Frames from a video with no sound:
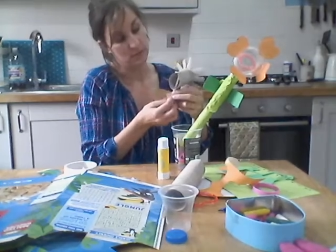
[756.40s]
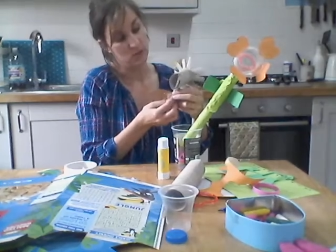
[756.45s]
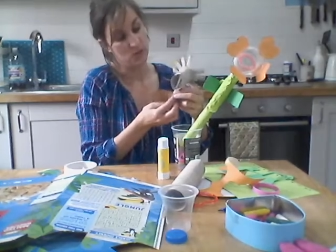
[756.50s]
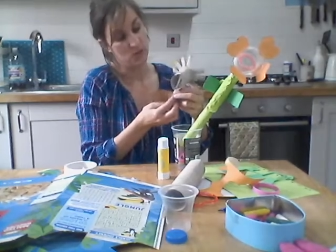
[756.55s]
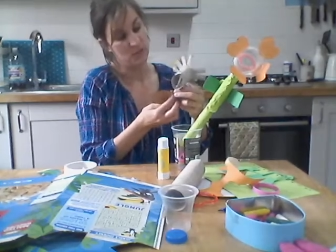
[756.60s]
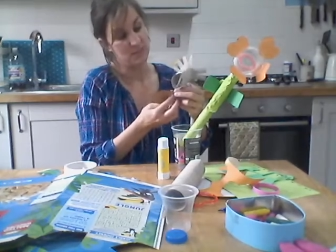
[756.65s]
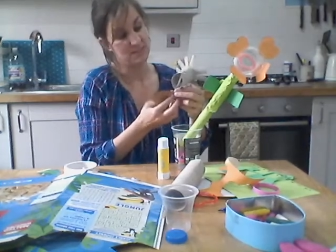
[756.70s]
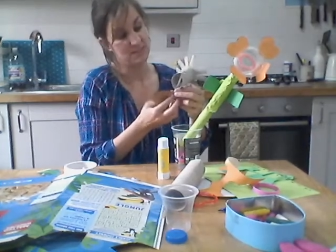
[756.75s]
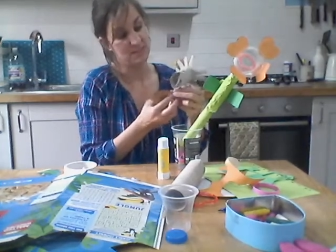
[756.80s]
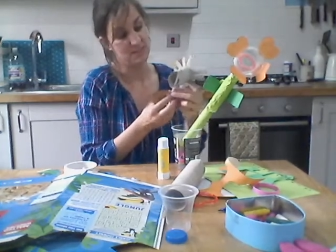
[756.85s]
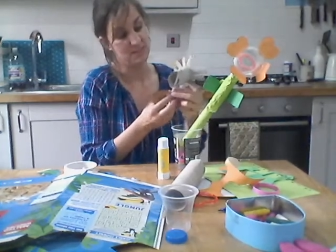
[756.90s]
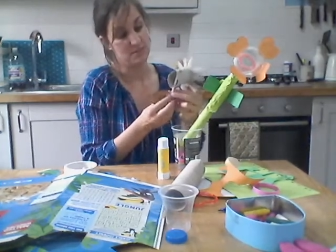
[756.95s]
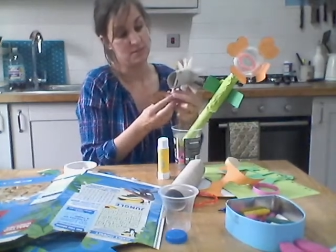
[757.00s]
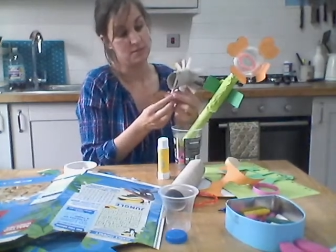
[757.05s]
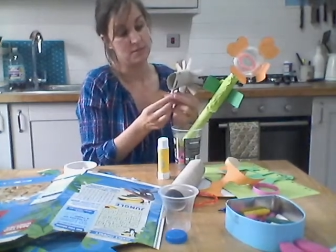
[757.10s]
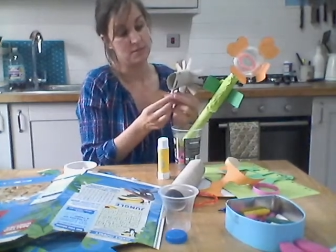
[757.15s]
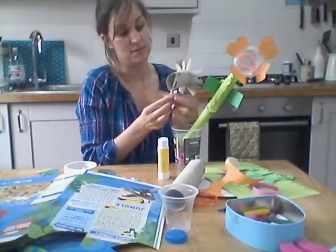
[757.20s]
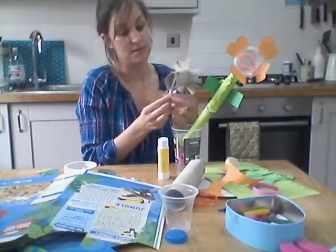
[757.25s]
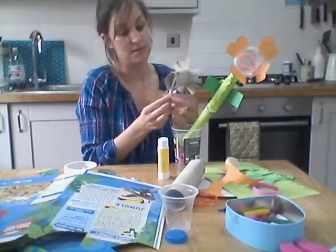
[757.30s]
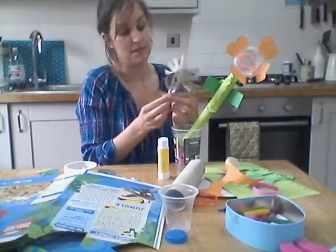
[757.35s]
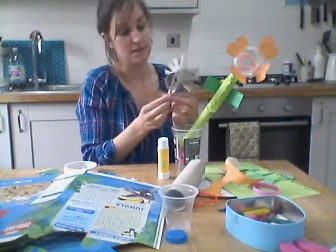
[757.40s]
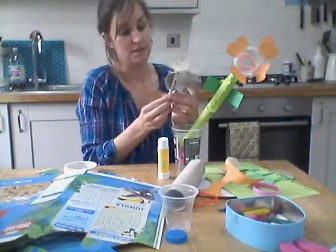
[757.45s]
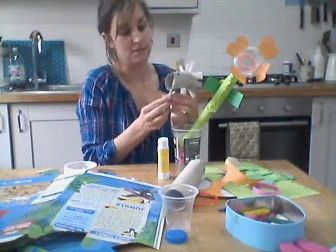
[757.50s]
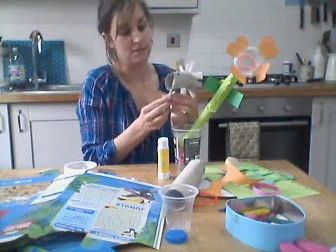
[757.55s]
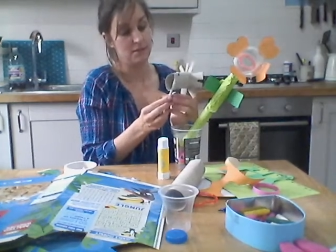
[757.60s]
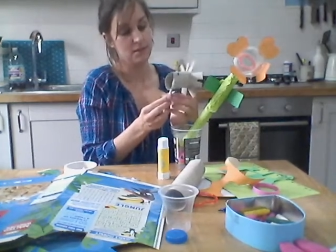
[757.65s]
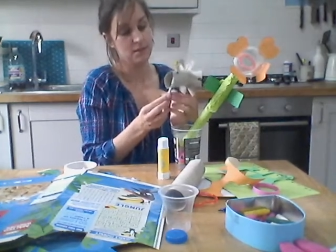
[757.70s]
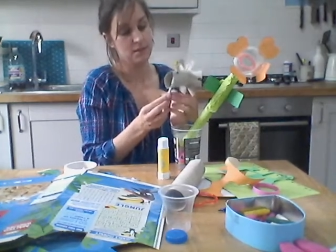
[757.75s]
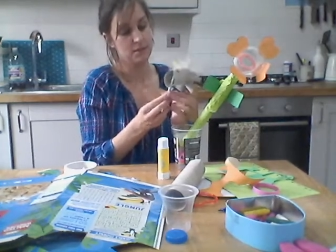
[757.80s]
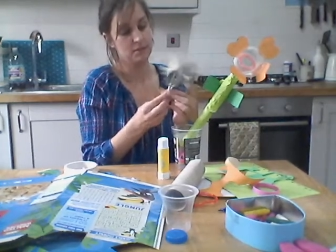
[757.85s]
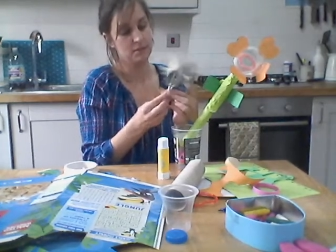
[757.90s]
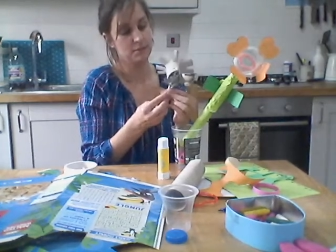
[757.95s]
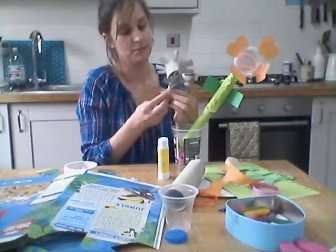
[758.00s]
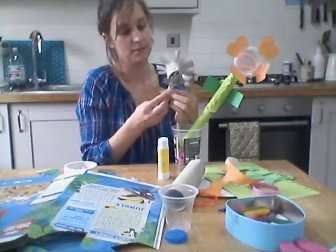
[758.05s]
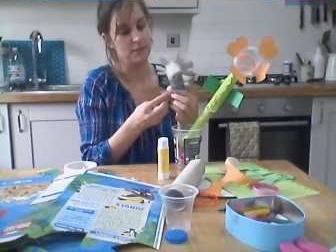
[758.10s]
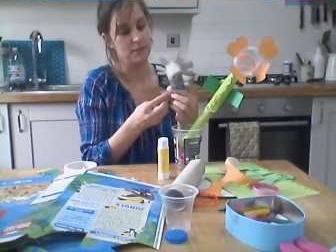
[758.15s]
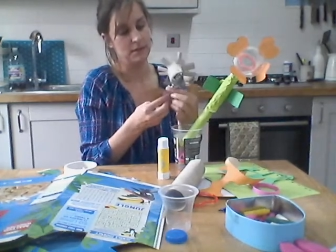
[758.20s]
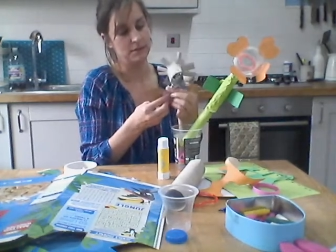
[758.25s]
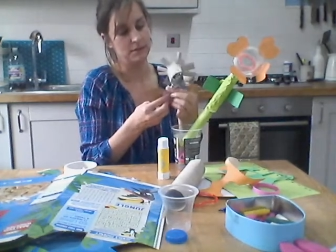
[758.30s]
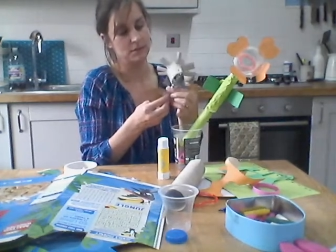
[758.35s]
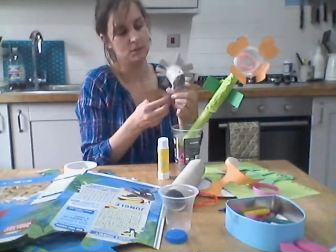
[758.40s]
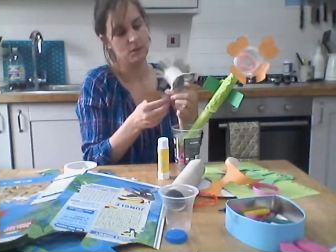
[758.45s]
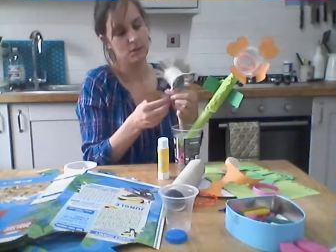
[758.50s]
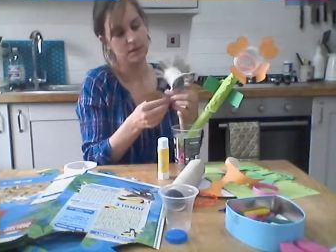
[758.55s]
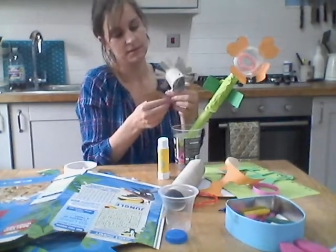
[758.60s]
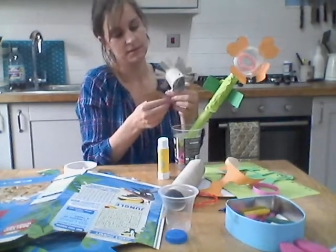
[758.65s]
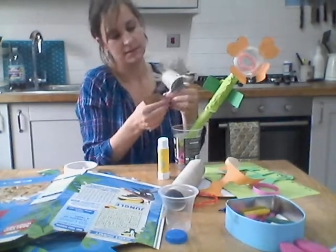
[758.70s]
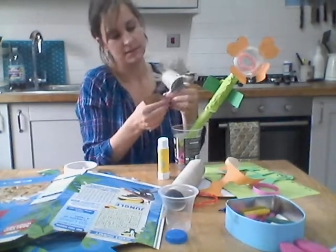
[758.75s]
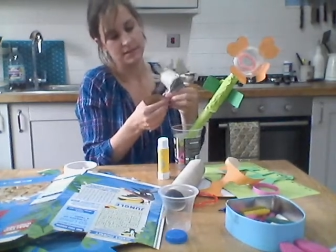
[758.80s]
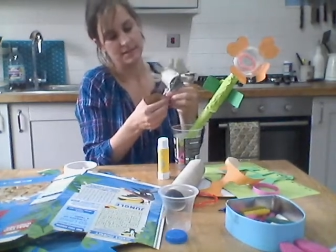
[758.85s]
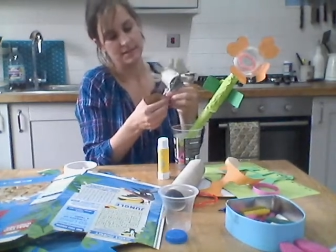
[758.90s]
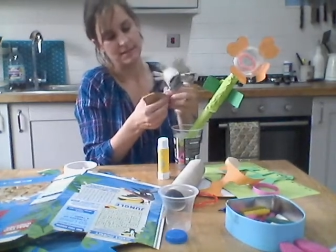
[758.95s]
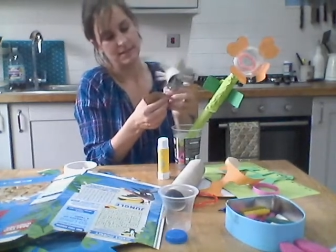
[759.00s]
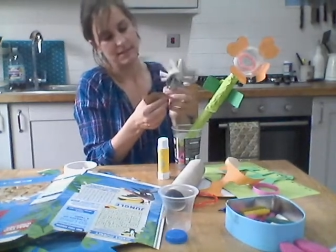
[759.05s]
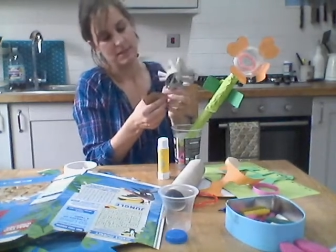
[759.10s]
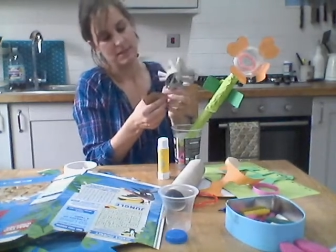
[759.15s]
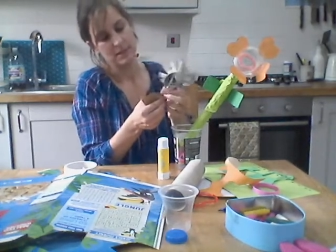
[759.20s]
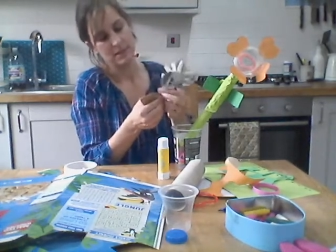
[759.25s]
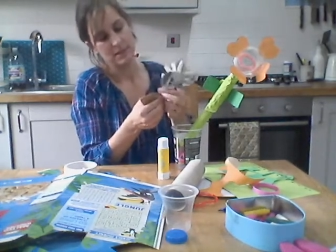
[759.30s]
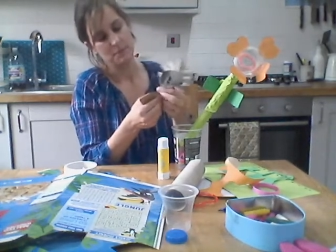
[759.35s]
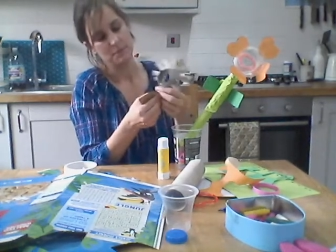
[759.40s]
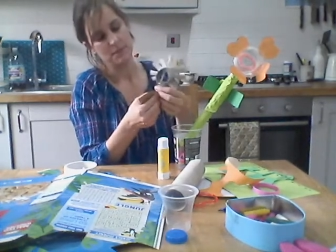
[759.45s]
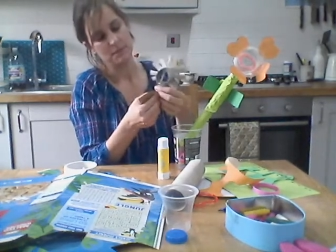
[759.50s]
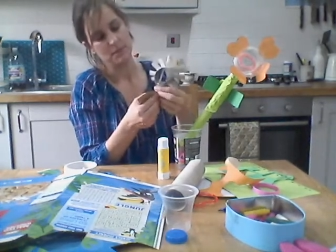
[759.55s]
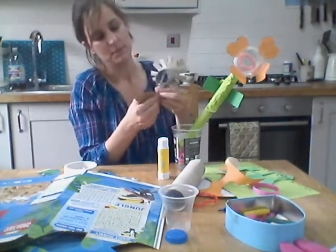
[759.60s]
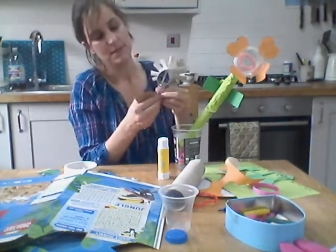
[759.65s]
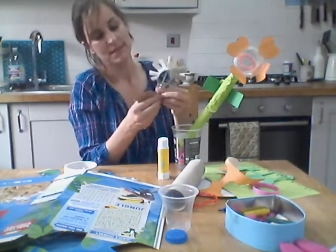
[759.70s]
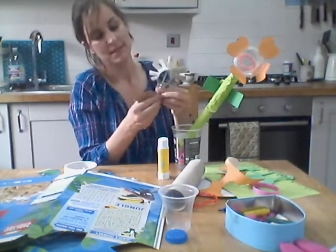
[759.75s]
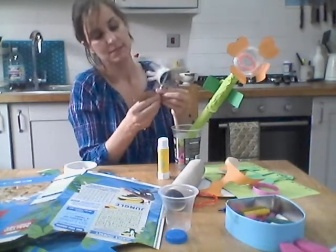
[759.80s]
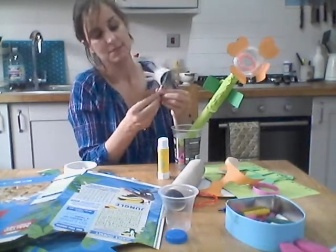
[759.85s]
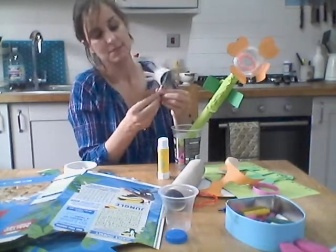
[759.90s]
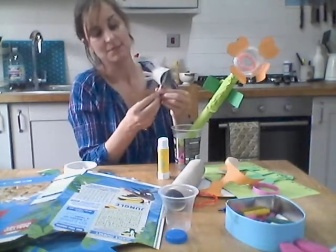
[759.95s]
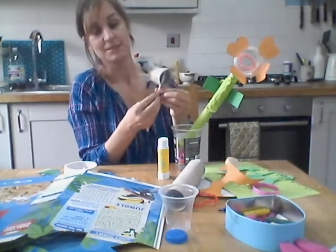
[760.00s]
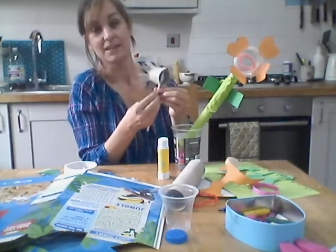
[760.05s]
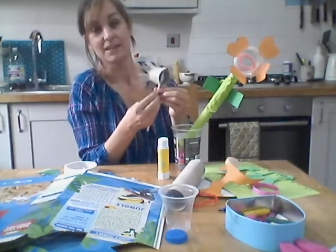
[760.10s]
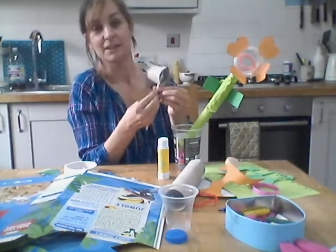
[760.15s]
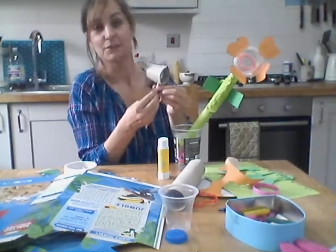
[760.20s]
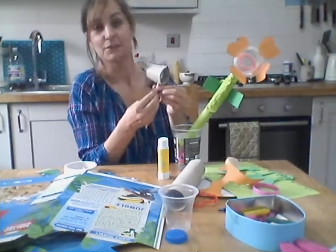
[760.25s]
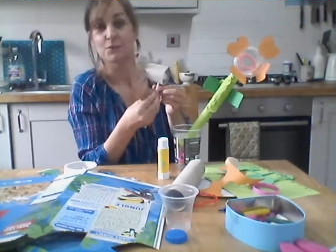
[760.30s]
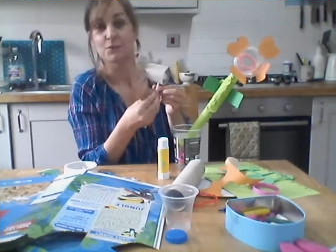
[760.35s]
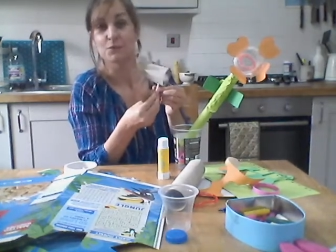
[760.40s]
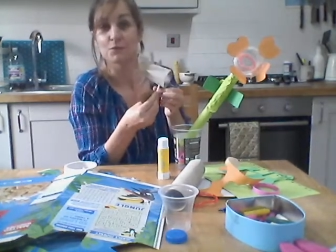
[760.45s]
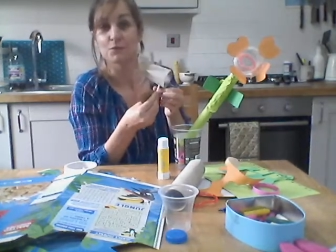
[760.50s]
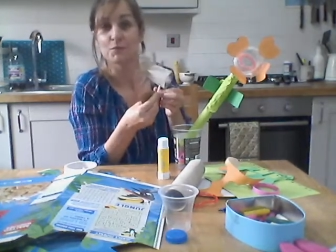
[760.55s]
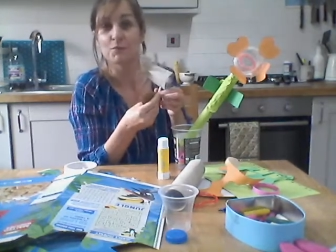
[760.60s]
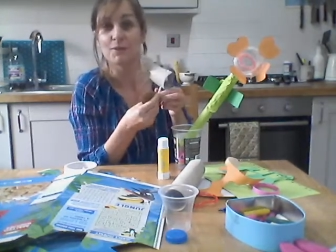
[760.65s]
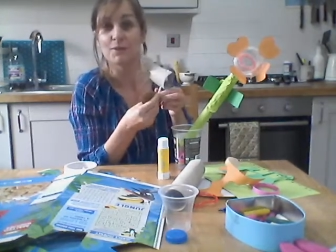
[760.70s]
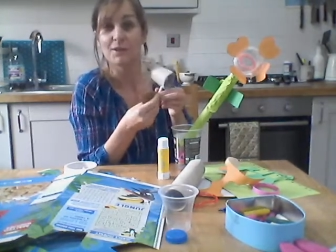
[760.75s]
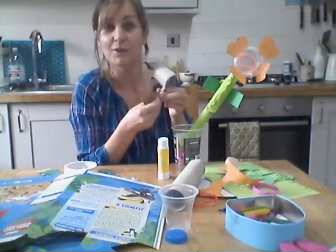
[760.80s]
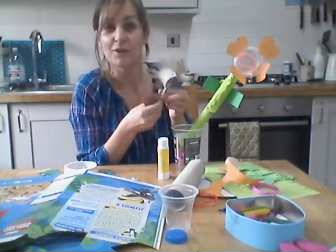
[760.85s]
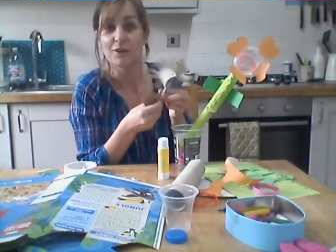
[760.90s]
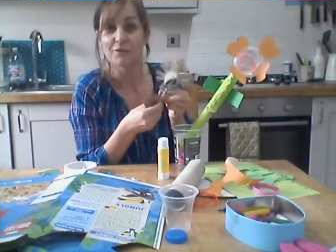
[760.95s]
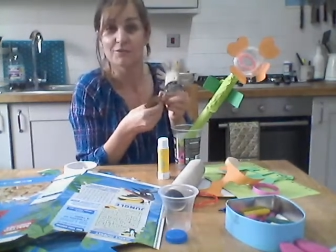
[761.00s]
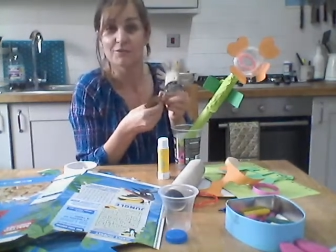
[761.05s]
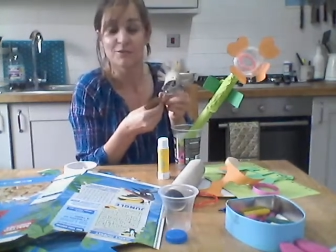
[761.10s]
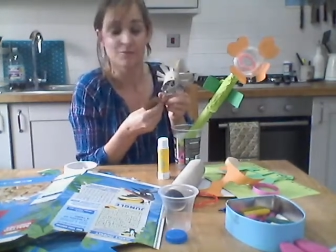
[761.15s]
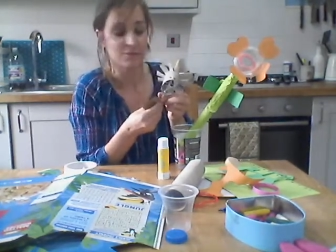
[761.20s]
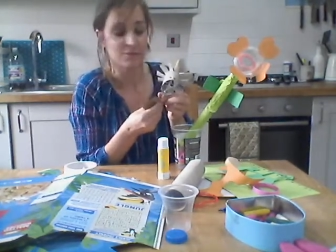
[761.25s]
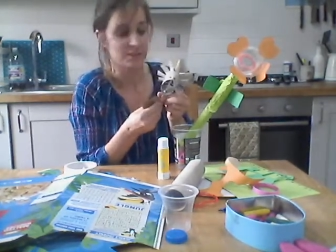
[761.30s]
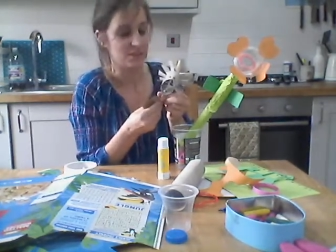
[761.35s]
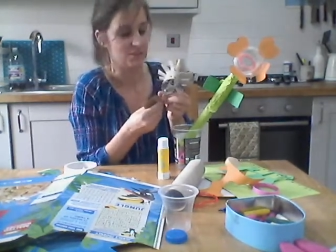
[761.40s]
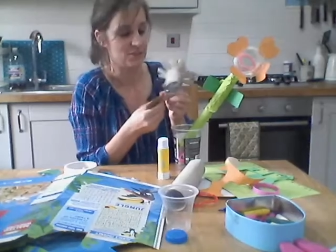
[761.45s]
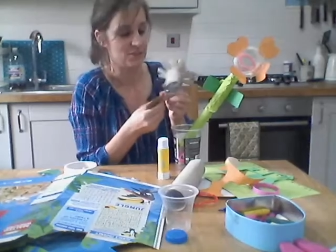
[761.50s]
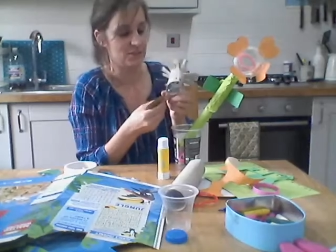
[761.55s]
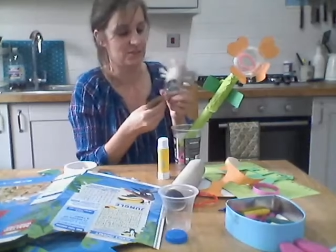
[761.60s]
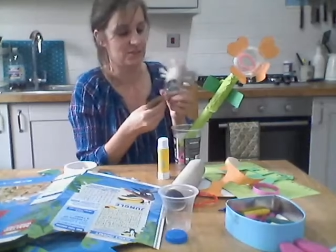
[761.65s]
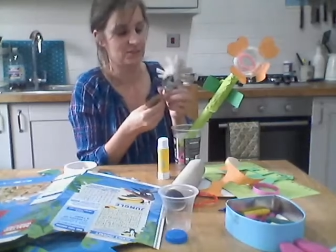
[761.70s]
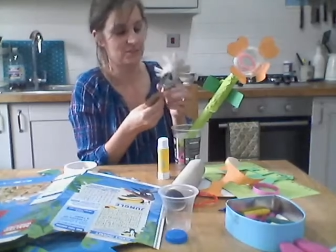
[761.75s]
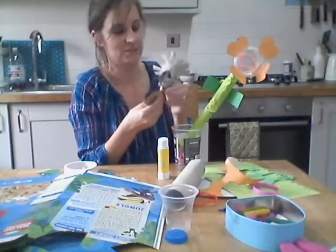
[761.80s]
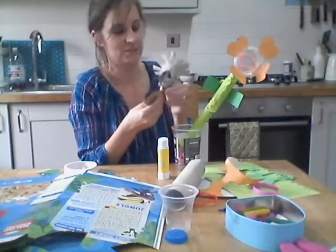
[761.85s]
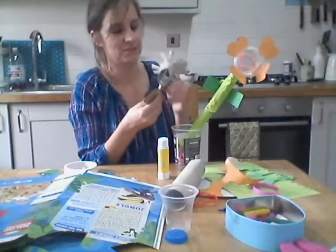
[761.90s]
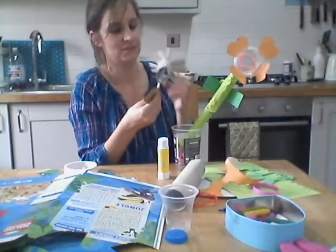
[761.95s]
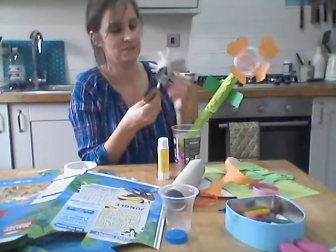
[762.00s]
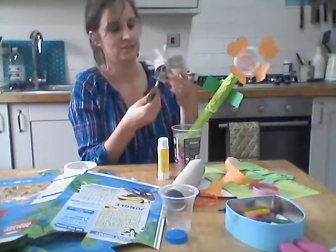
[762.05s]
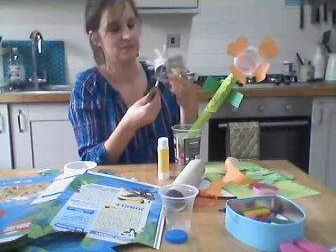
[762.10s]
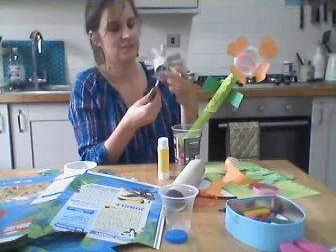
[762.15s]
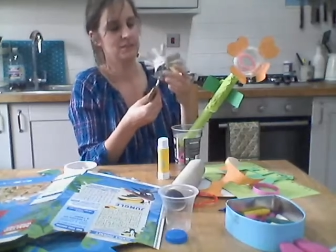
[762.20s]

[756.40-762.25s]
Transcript: you don't need scissors to tear it. It's quite sticky. If you make a mistake, you can also pull it off and readjust.